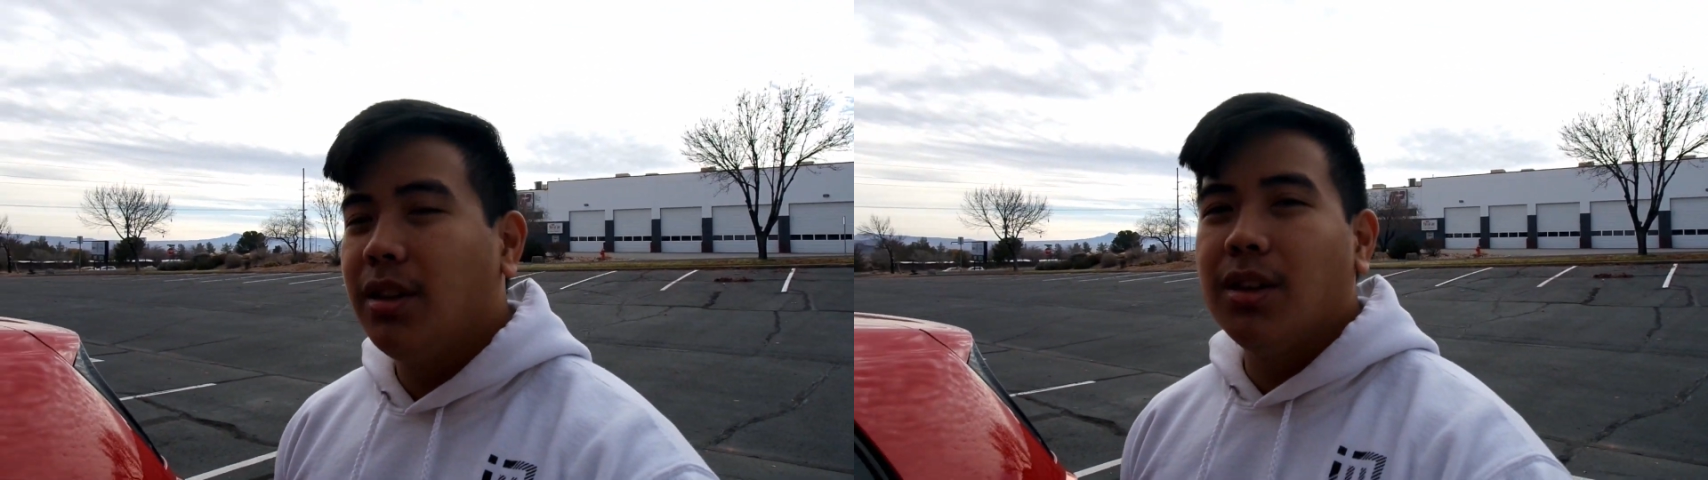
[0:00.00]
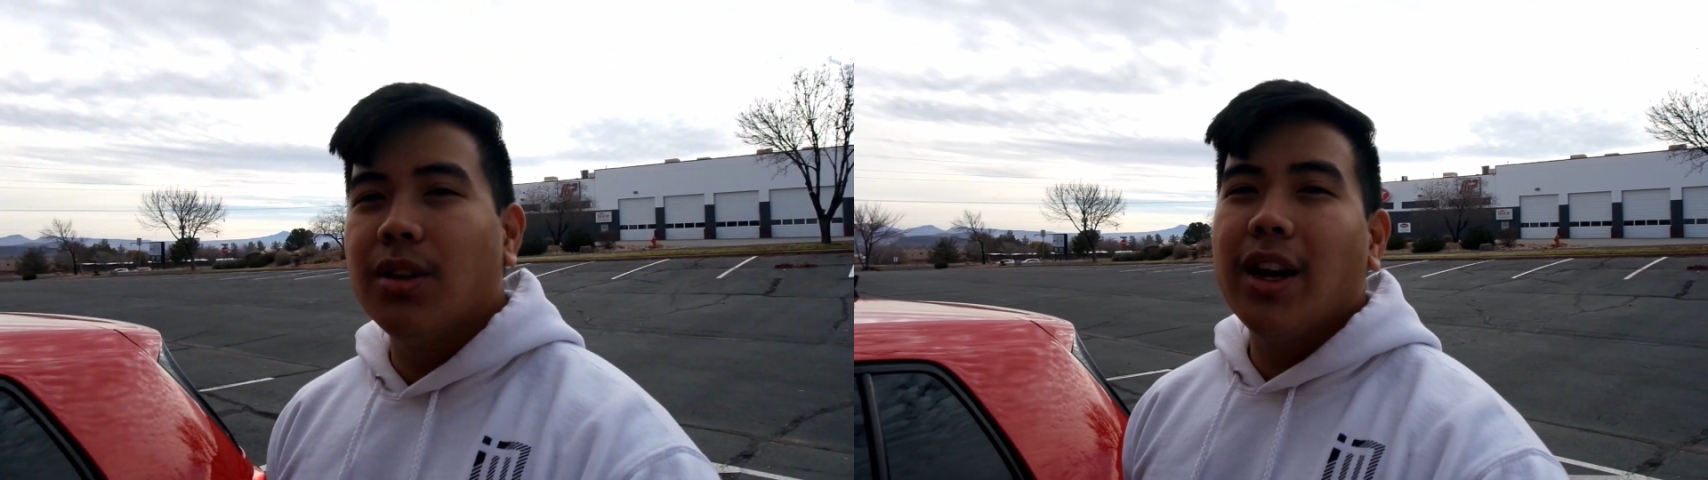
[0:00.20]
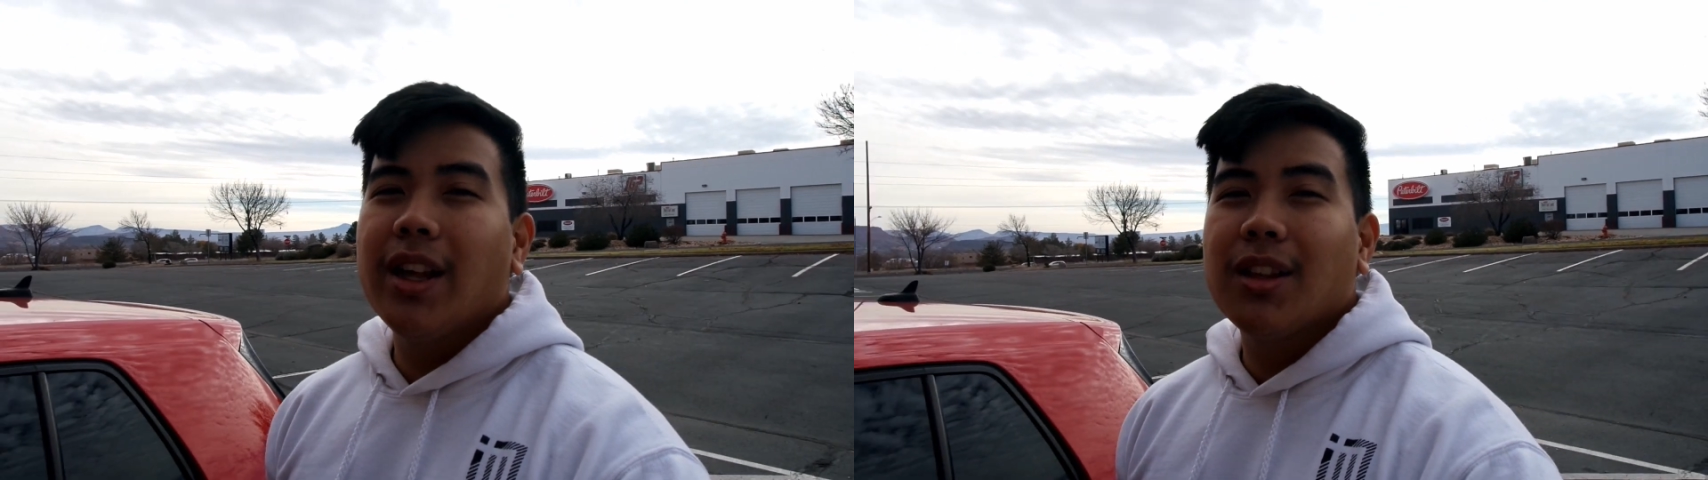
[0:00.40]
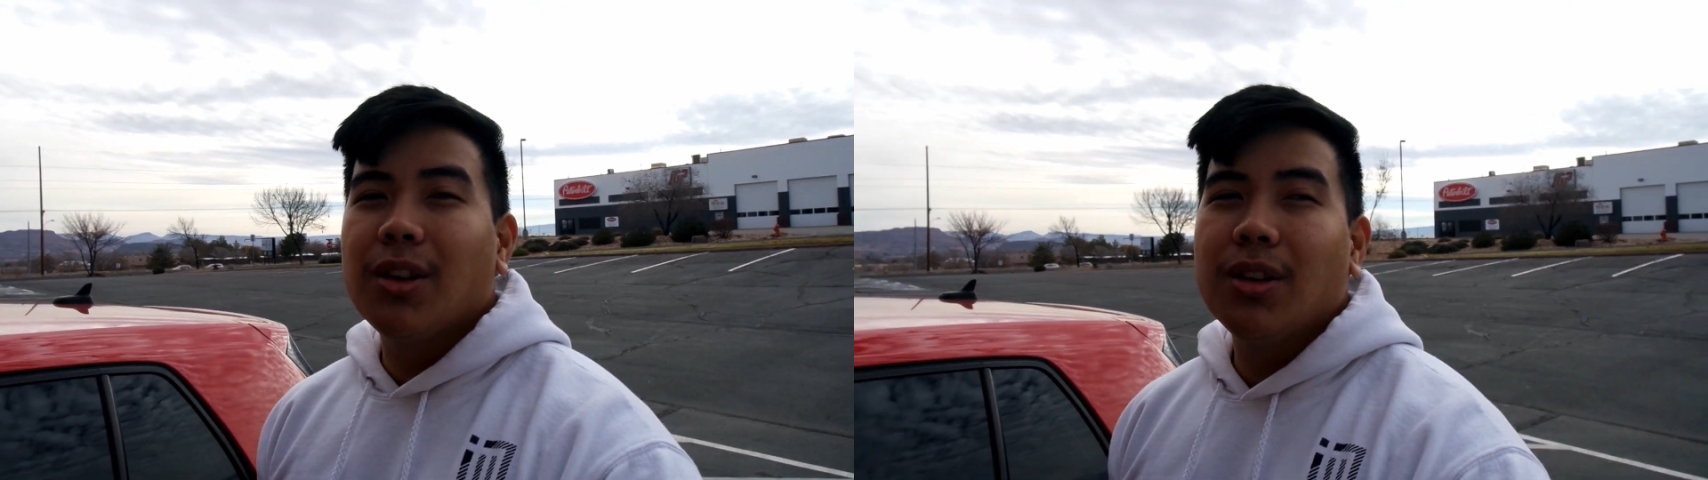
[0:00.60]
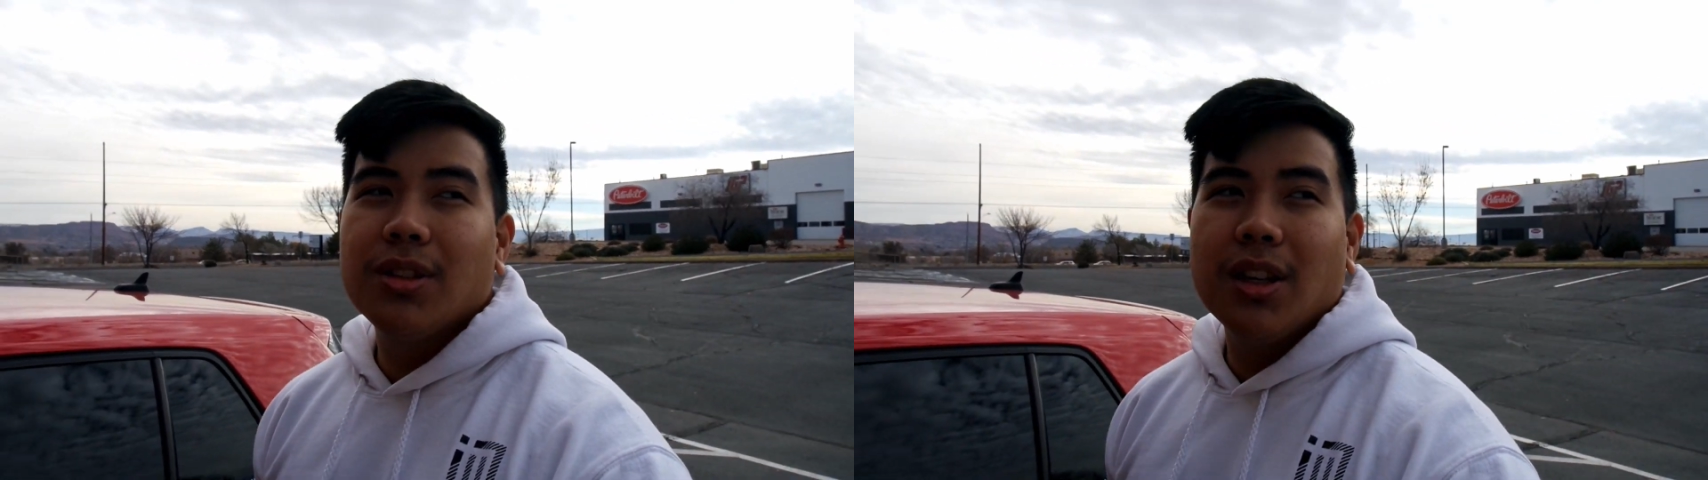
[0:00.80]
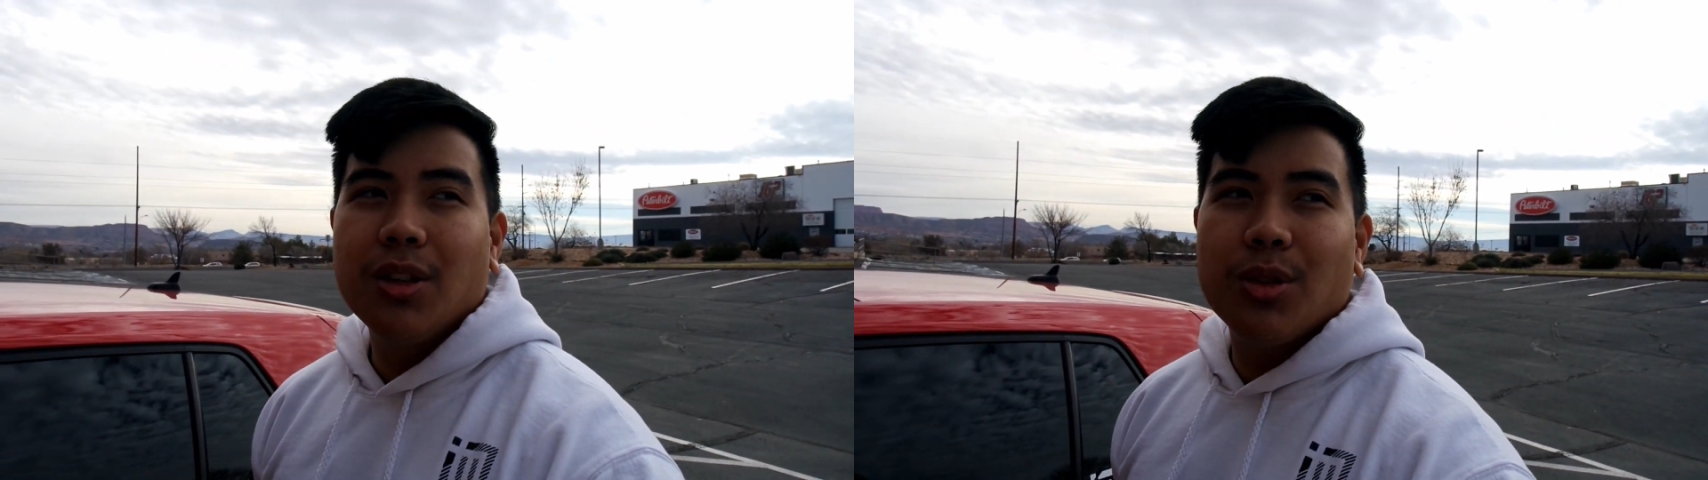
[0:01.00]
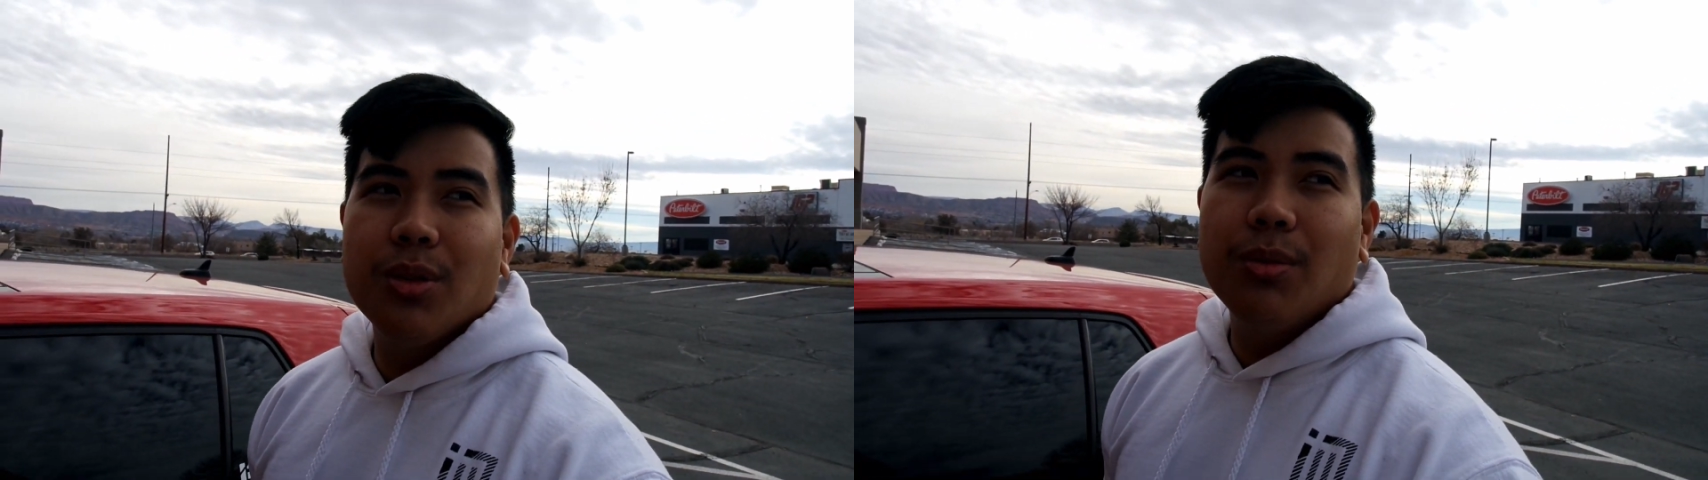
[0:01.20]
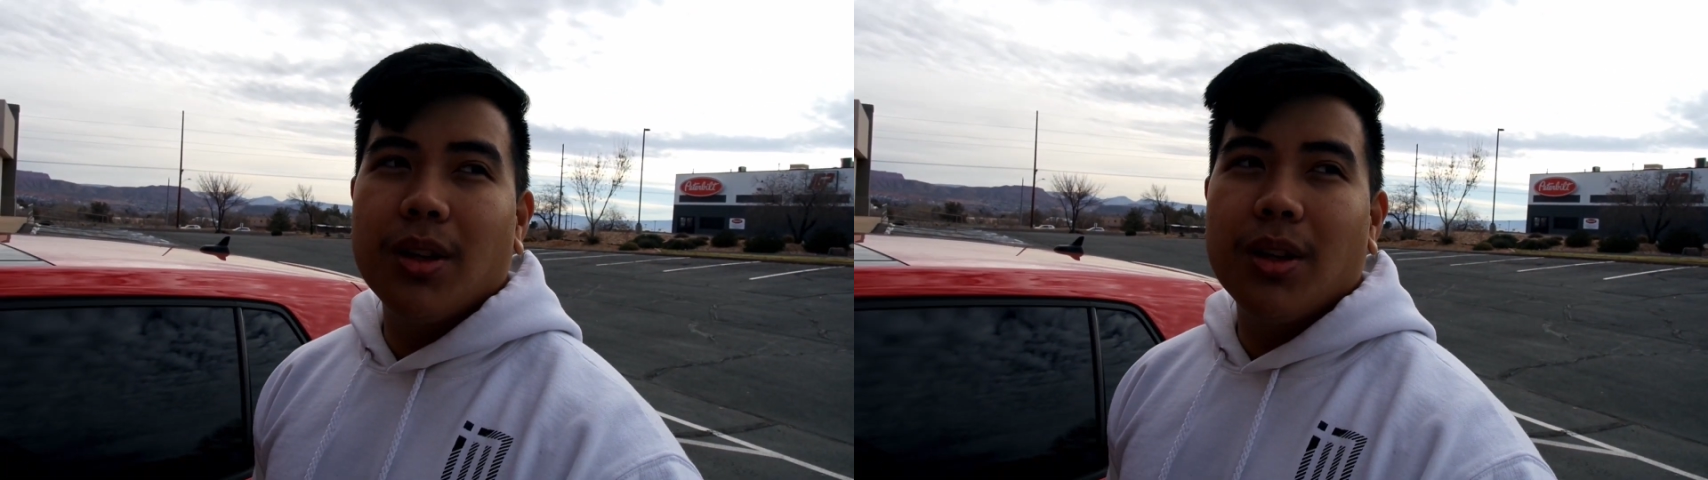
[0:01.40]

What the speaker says: their ethanol stage 2